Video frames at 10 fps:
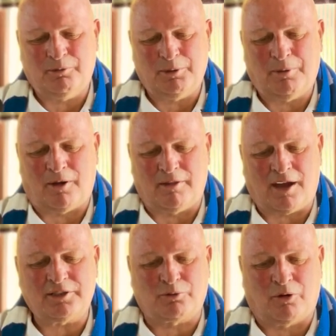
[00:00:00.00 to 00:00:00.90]
enough to be part of
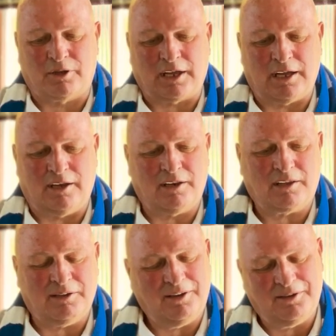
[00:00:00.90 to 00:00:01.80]
that squad again. And, I,
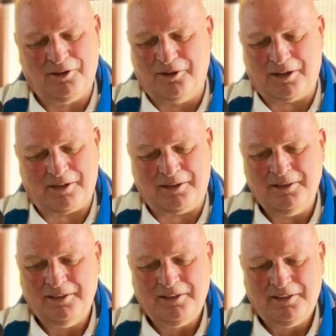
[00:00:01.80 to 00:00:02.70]
and, and look, I,
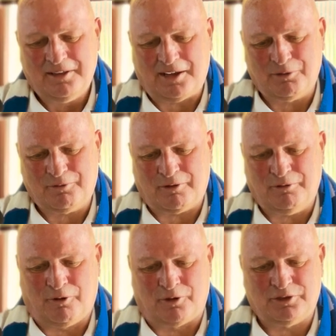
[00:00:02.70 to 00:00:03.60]
I was very
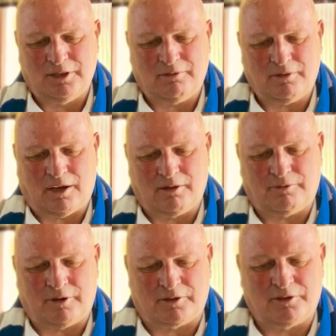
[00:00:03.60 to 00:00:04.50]
fortunate. Alec
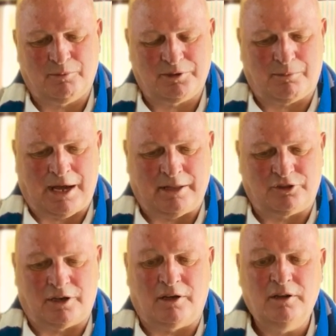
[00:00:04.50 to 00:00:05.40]
Ferguson was the
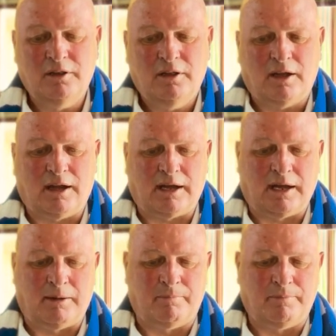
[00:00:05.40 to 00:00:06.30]
manager.
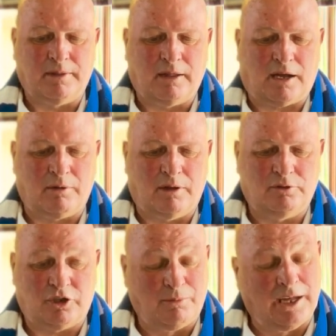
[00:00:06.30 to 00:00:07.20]
Um, I,
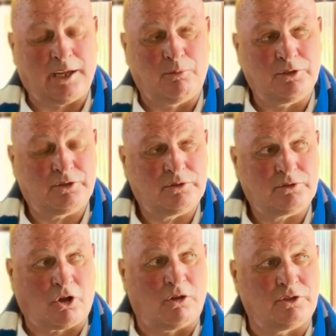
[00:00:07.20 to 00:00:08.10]
Jim Leighton was
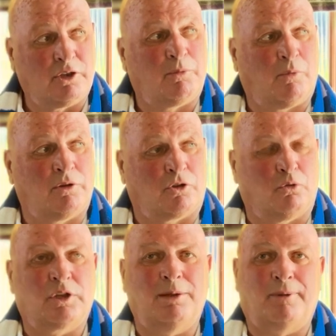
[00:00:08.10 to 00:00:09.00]
Scotland's number one
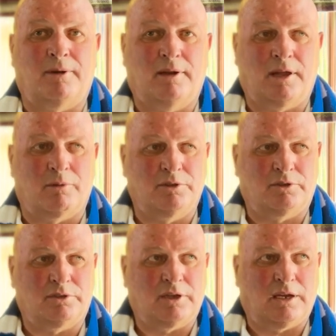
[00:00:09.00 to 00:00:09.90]
goalkeeper, and I
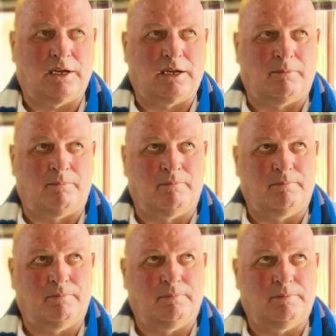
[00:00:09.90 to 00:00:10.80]
was
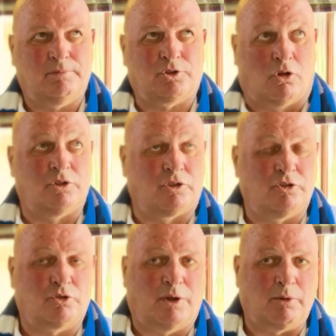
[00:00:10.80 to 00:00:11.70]
um, Scotland's
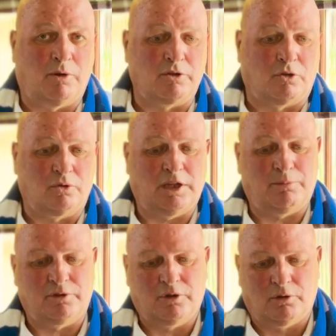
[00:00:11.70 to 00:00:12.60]
under 21
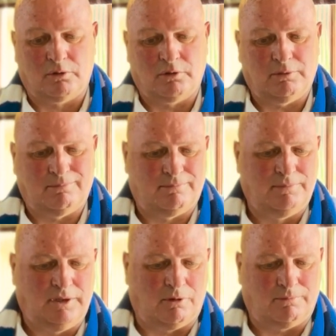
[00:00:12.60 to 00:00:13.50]
goalkeeper. So,
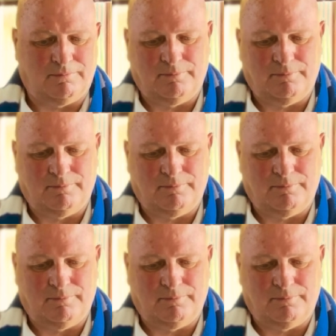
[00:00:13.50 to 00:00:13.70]
you know,